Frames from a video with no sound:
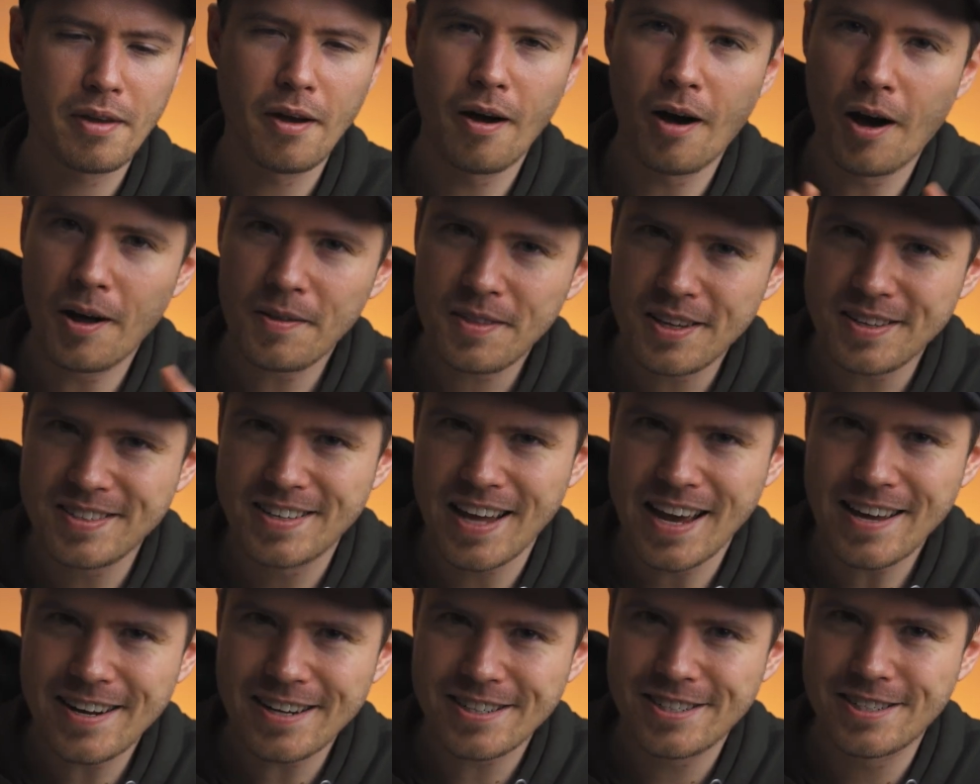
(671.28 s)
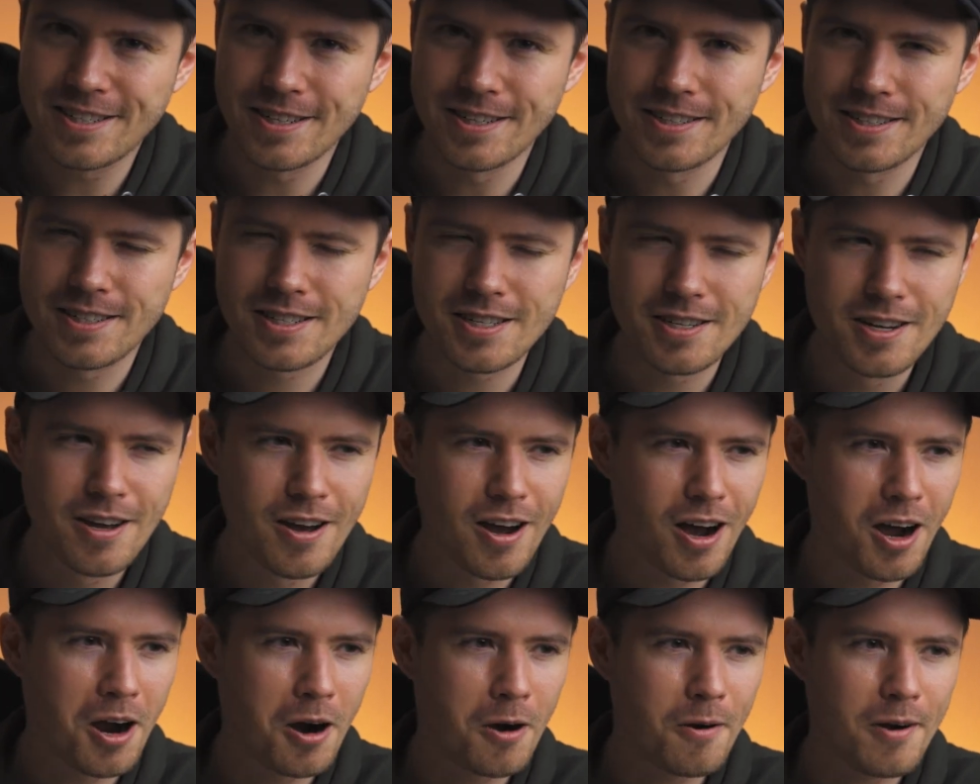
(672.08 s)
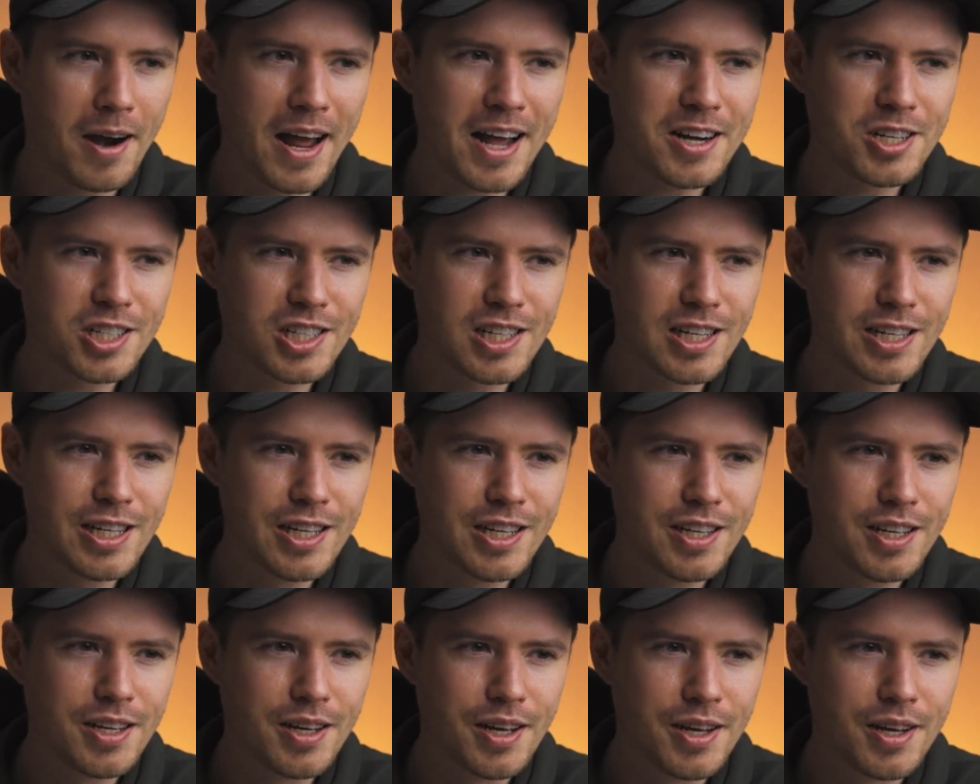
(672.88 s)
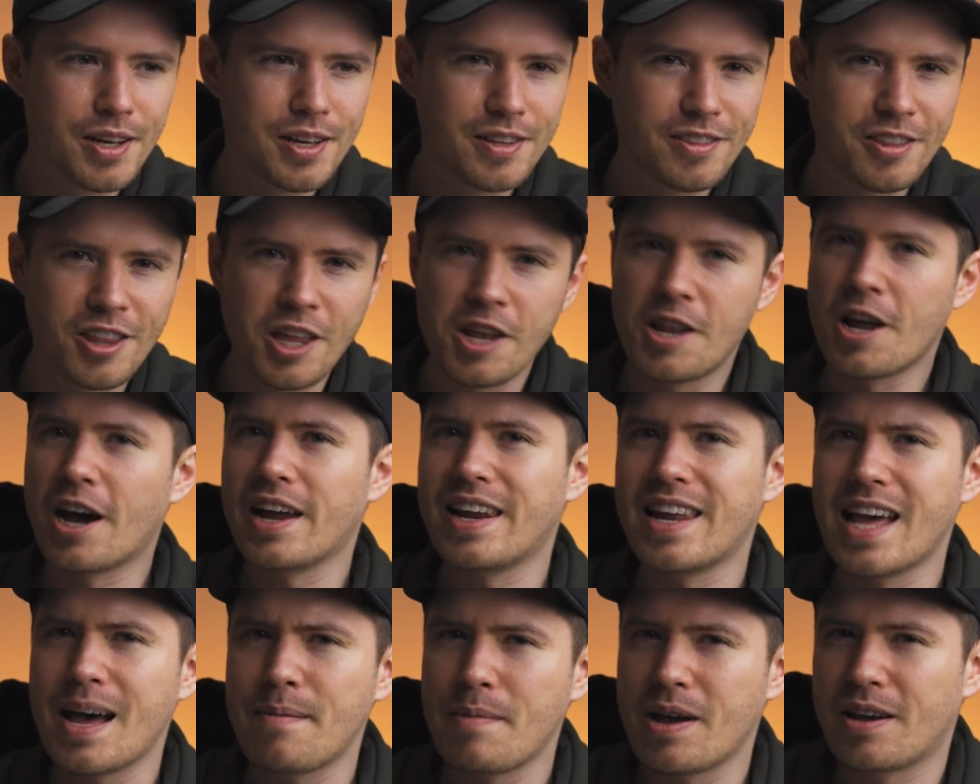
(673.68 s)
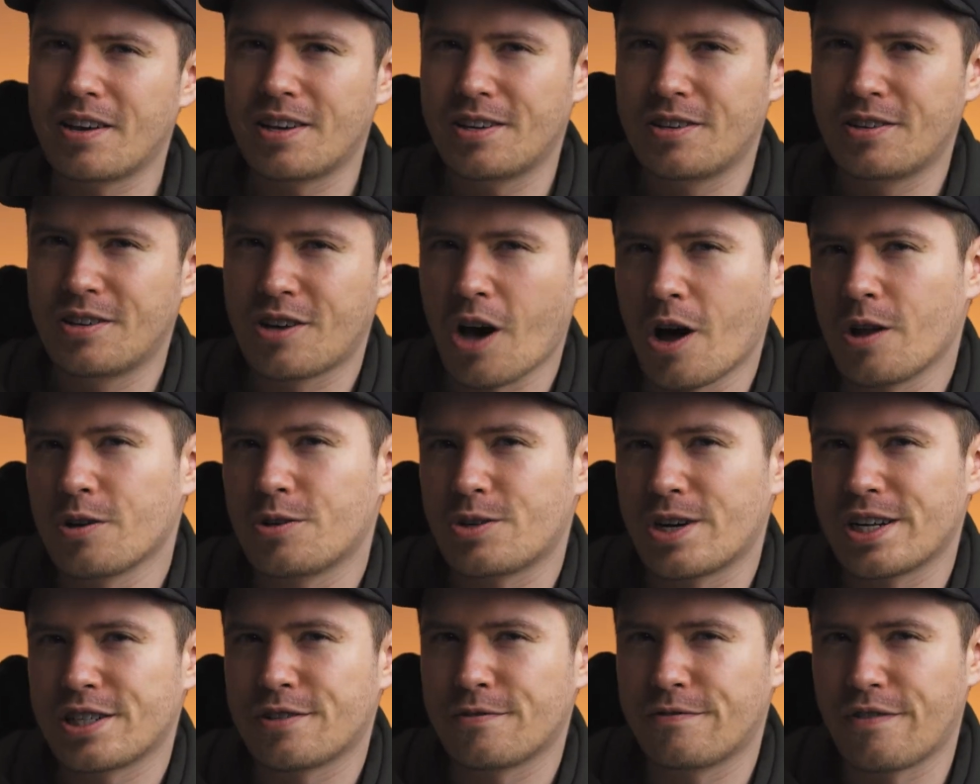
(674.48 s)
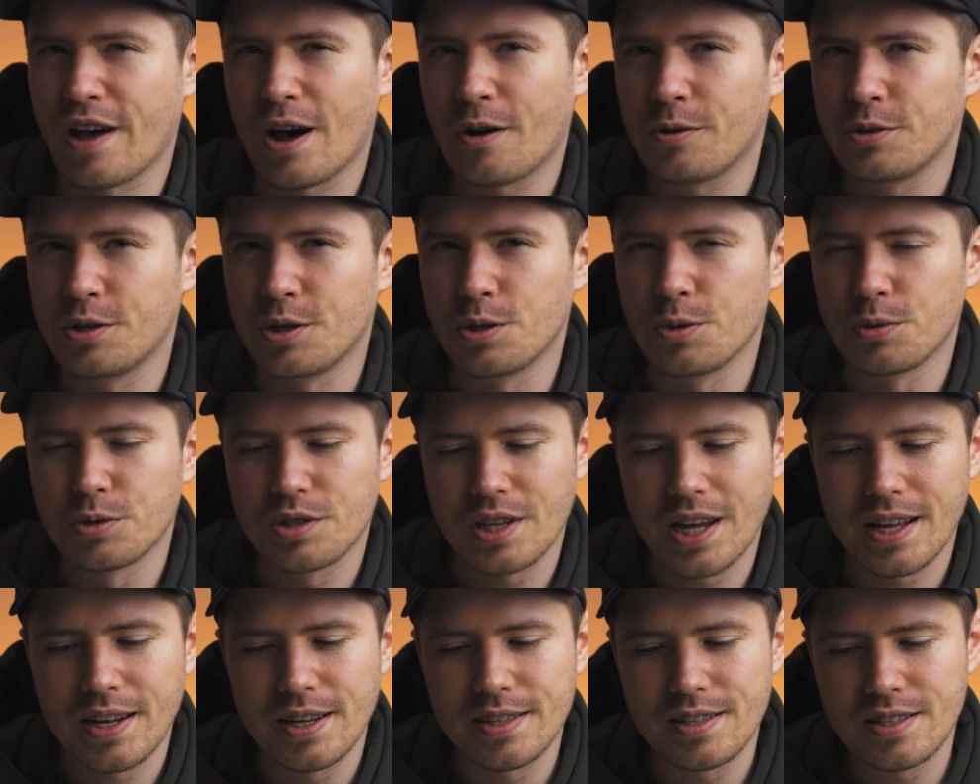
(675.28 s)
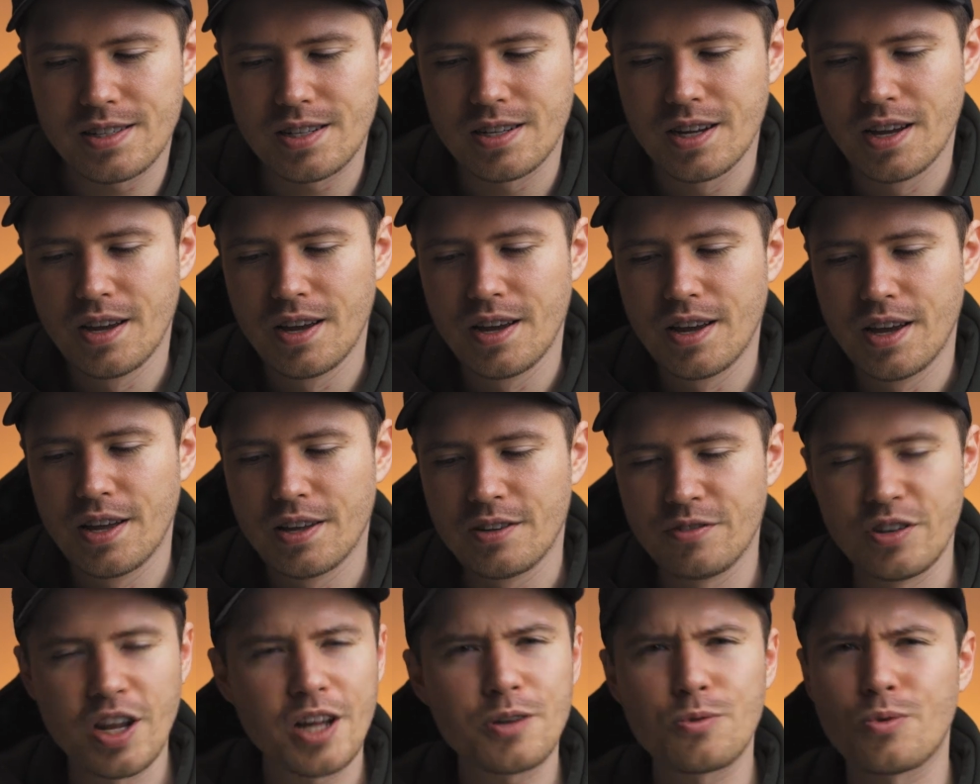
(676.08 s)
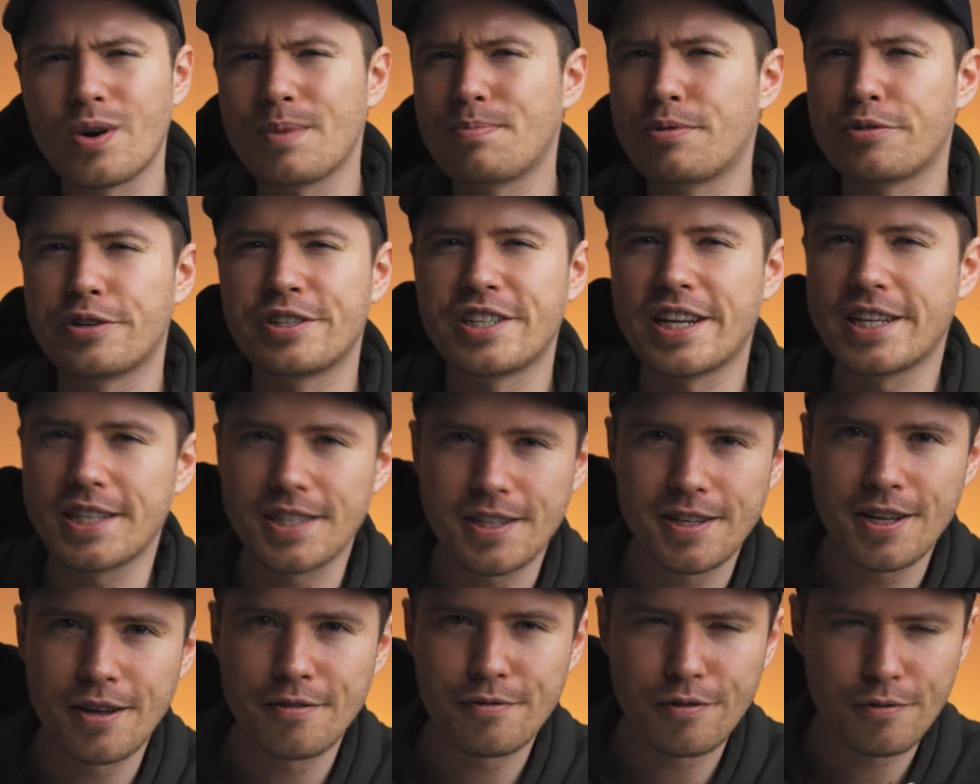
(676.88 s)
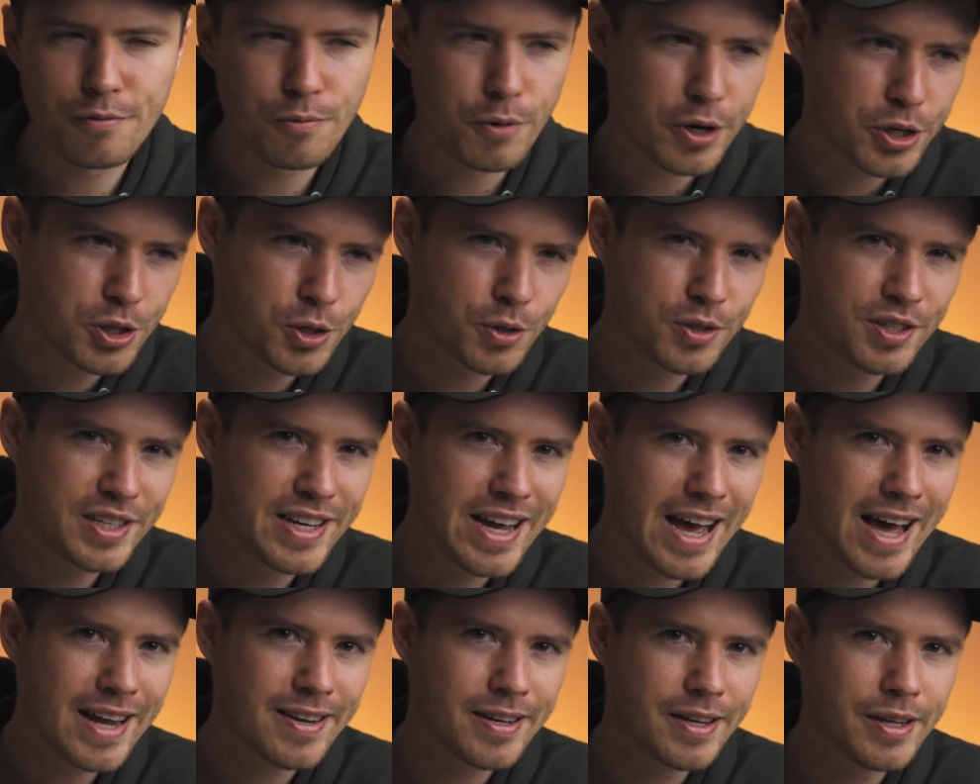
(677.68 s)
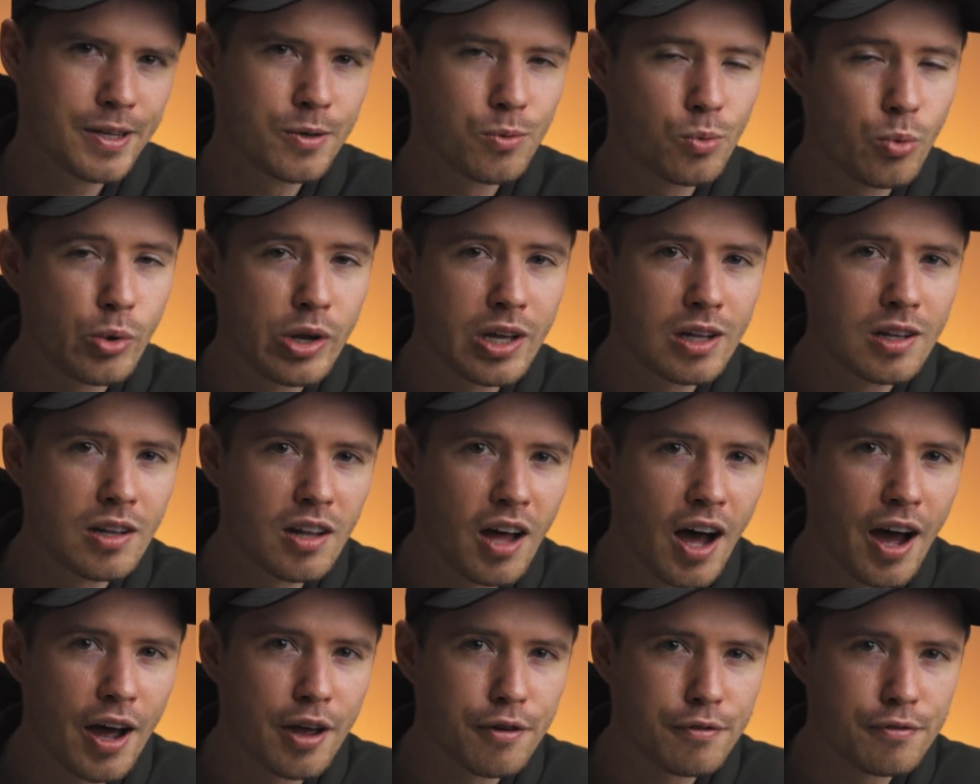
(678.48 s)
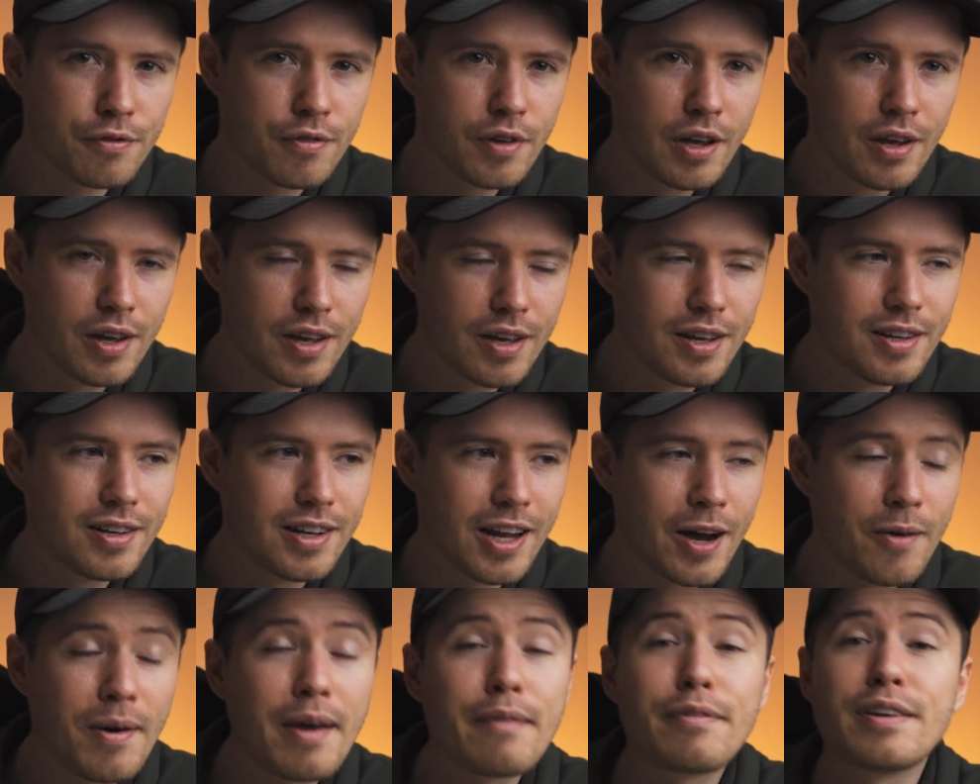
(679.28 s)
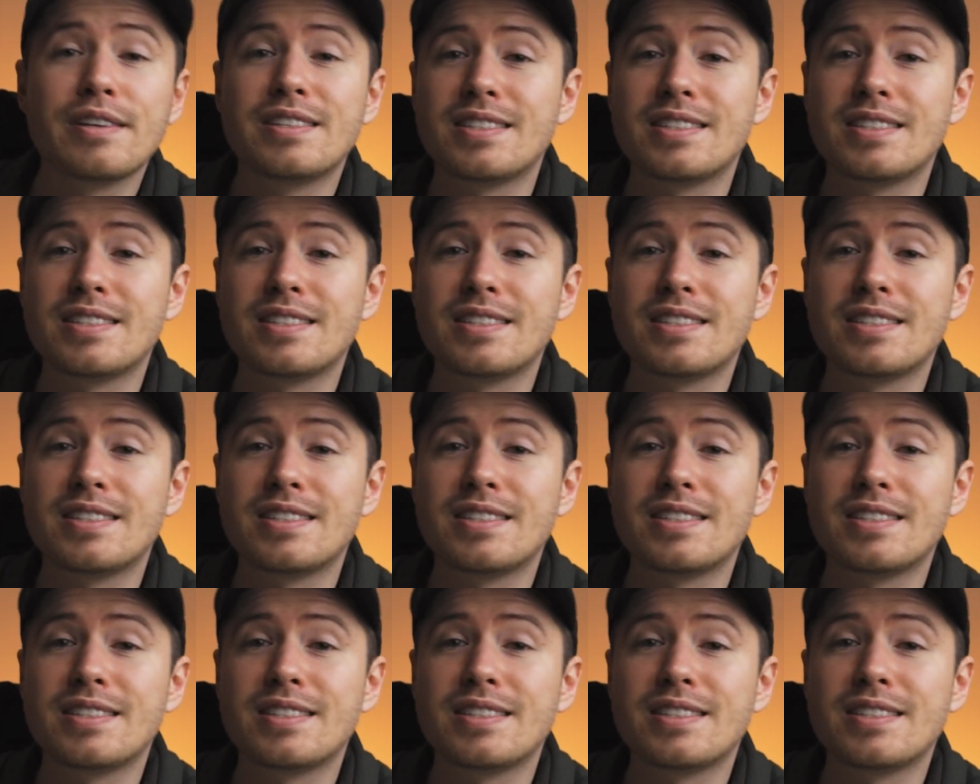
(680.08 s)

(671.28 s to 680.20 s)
on the data sheets are actually the dynamic contrast values, and it's not representative of what you'd get in real life. Now, having